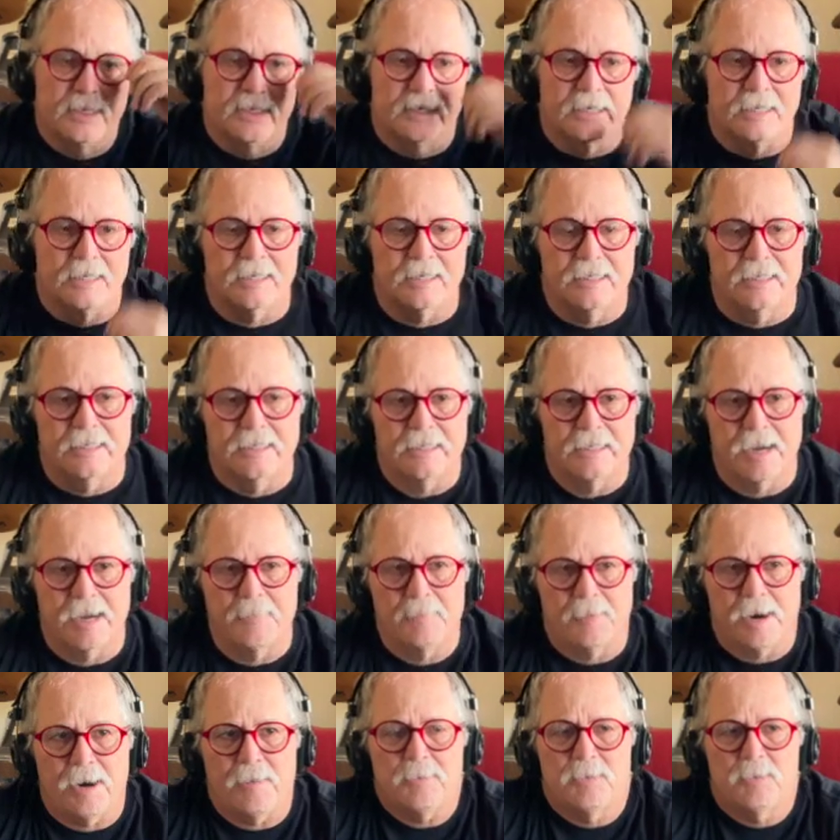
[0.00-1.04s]
I
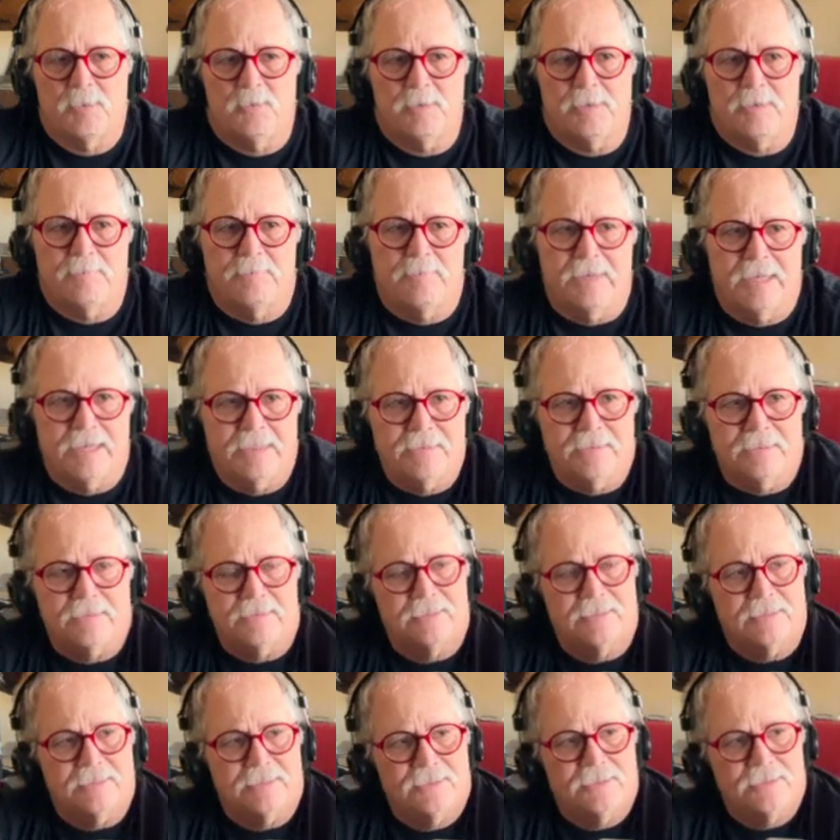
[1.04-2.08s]
probably wouldn't have made the
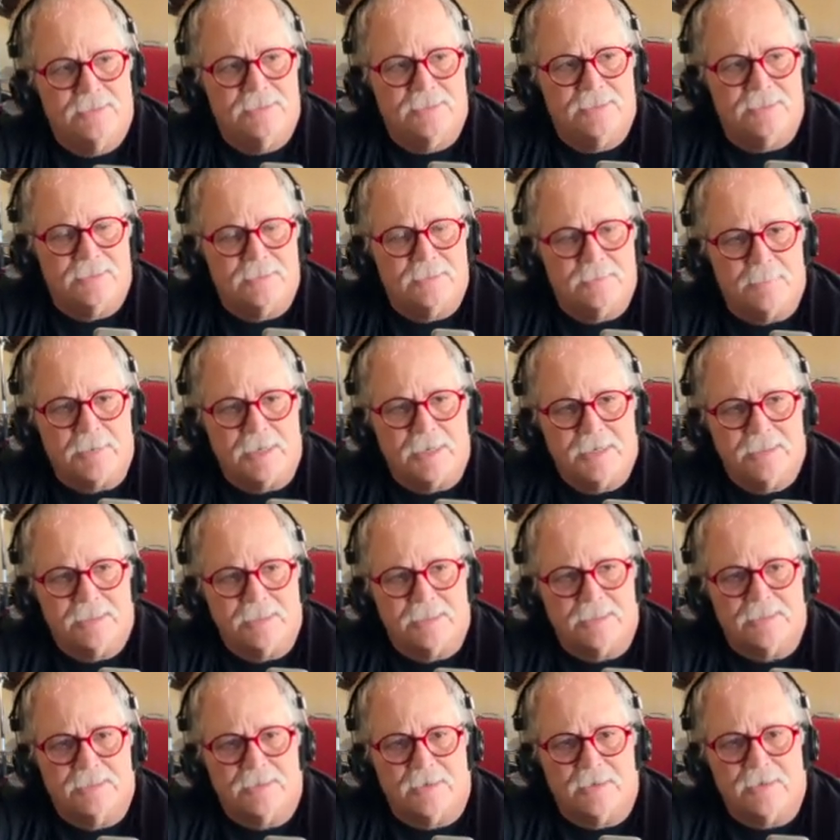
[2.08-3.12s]
decision to buy the
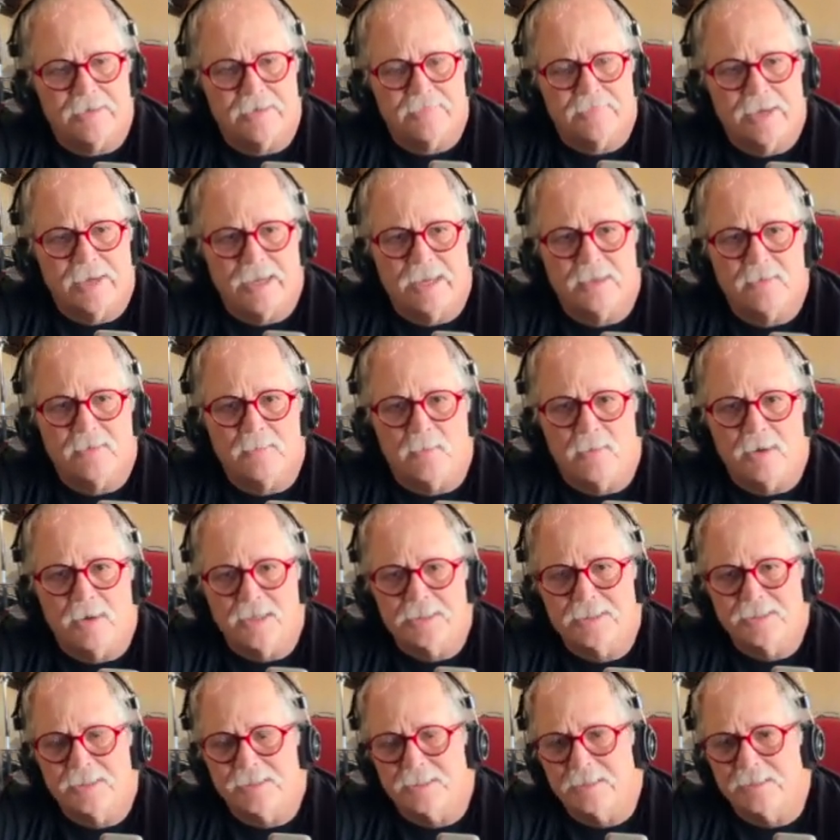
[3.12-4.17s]
guitar if I hadn't
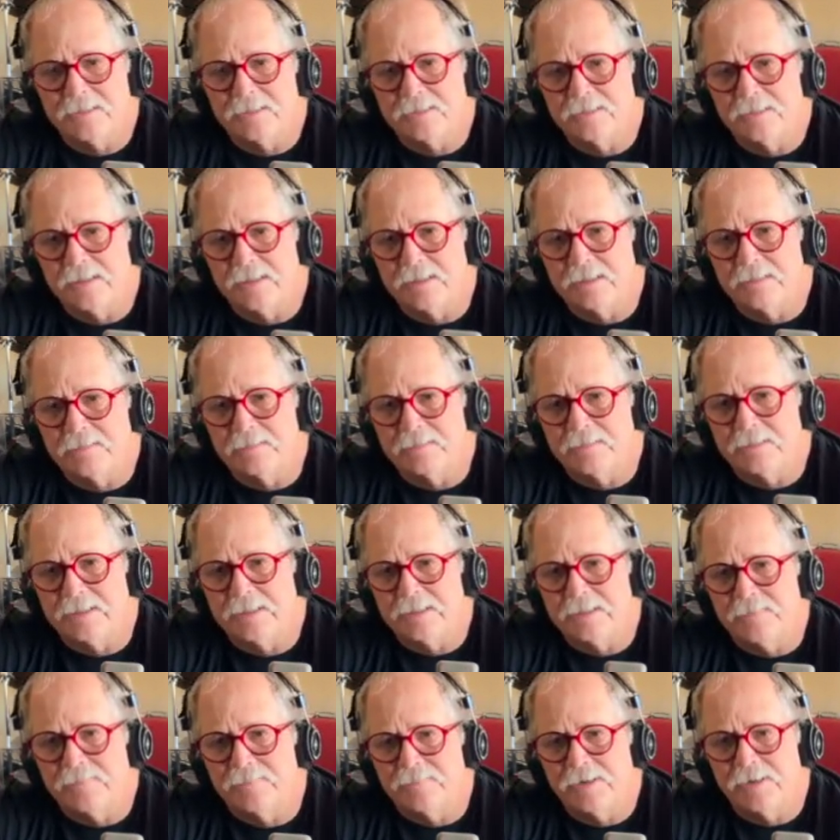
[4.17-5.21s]
watched
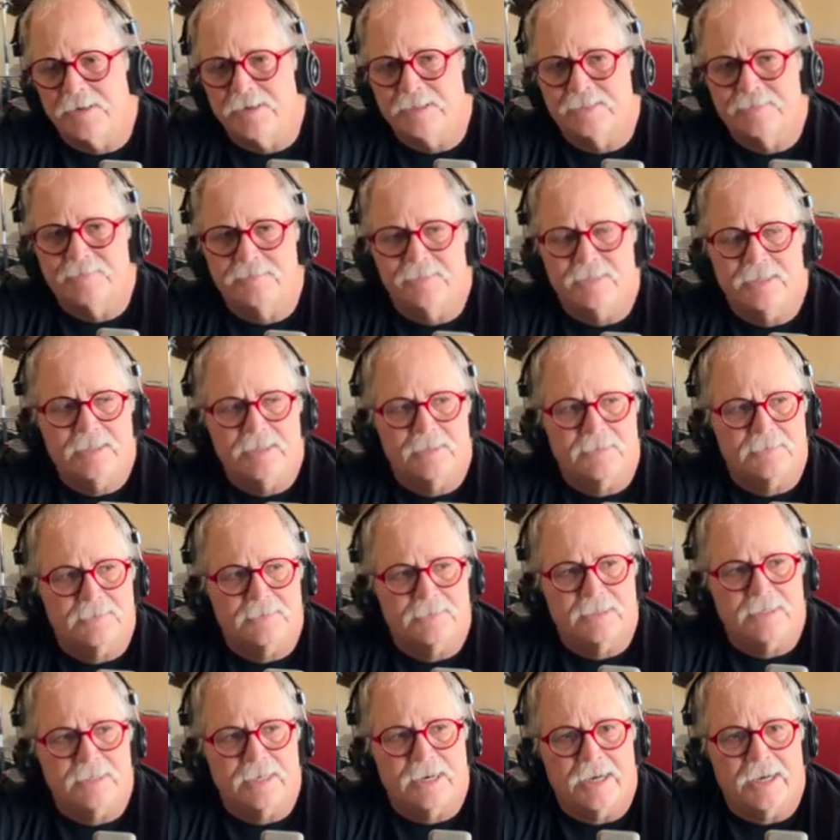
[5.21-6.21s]
the various videos that